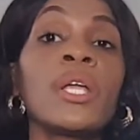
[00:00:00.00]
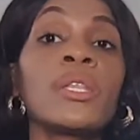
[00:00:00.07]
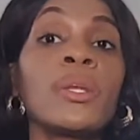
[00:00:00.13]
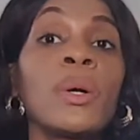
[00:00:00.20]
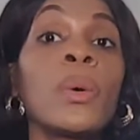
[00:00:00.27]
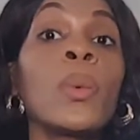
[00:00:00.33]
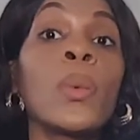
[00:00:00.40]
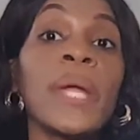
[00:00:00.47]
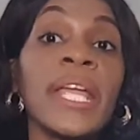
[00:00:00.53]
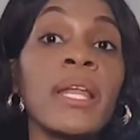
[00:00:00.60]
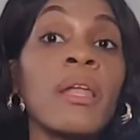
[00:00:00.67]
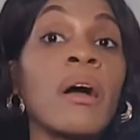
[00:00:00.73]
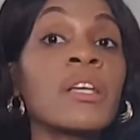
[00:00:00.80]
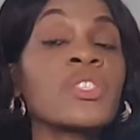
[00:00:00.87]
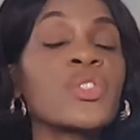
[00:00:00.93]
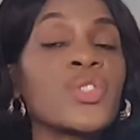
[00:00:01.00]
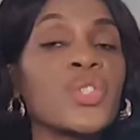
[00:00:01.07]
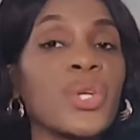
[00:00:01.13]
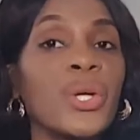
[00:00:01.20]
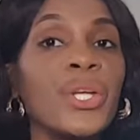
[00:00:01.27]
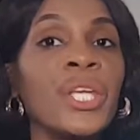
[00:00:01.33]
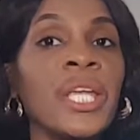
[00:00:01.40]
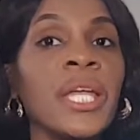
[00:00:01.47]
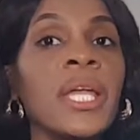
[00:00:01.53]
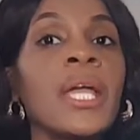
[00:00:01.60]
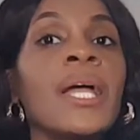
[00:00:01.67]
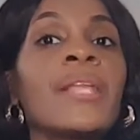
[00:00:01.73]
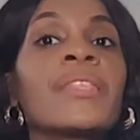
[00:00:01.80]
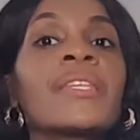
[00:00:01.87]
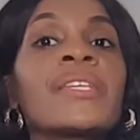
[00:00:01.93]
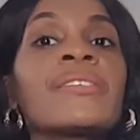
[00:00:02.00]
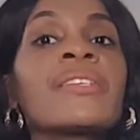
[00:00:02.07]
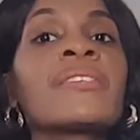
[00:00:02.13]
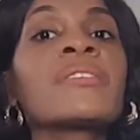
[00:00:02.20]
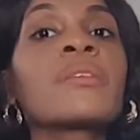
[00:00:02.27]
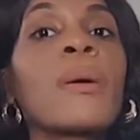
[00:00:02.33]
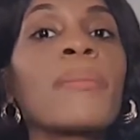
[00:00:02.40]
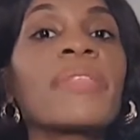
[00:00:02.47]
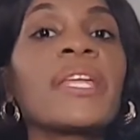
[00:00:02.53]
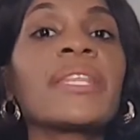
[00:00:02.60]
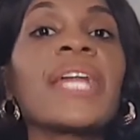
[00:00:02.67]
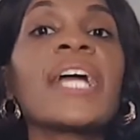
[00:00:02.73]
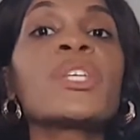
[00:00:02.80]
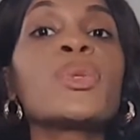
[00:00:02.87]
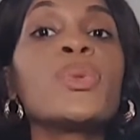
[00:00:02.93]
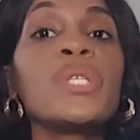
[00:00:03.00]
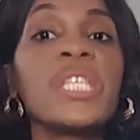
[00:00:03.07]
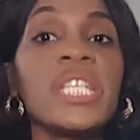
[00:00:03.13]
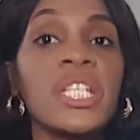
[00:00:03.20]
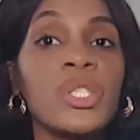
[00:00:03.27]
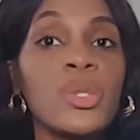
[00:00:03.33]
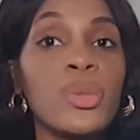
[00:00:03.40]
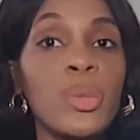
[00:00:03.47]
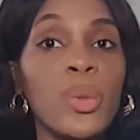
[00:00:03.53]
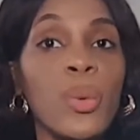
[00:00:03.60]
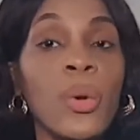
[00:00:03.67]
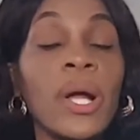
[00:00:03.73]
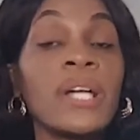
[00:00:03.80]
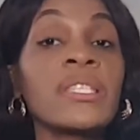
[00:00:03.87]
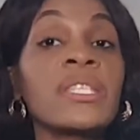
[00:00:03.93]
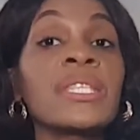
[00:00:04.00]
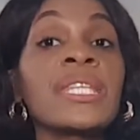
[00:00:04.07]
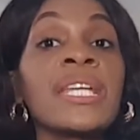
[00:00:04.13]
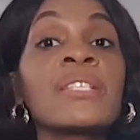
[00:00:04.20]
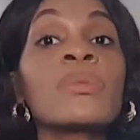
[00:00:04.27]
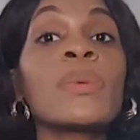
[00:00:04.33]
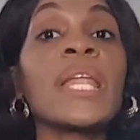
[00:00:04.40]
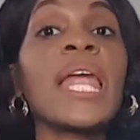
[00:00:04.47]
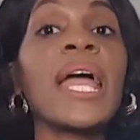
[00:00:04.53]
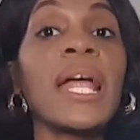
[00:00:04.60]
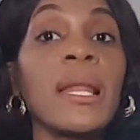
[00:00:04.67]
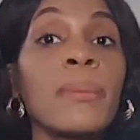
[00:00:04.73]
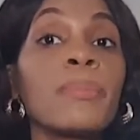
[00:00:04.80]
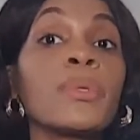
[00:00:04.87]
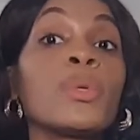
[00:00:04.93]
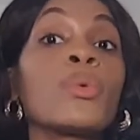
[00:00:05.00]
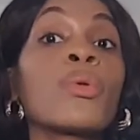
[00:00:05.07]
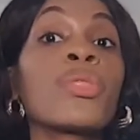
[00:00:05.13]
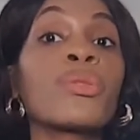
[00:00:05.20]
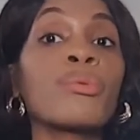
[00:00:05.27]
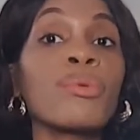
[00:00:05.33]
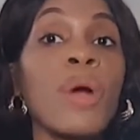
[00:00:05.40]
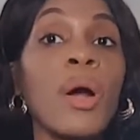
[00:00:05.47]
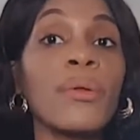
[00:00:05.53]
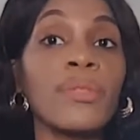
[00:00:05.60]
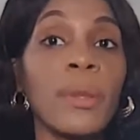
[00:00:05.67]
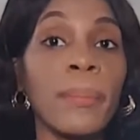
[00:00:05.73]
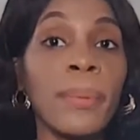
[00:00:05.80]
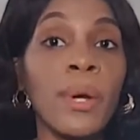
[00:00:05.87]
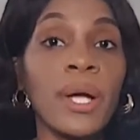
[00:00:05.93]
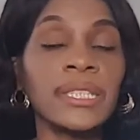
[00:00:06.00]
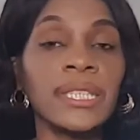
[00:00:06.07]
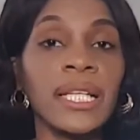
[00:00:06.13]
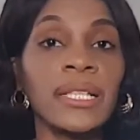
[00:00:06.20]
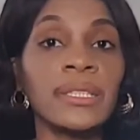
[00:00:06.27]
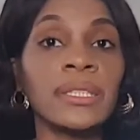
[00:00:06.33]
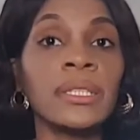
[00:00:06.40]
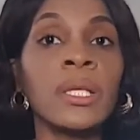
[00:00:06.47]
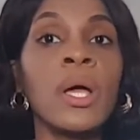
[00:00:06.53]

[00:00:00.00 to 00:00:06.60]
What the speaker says: the weight loss journey, this is something that you need to know because this will help you throughout the process.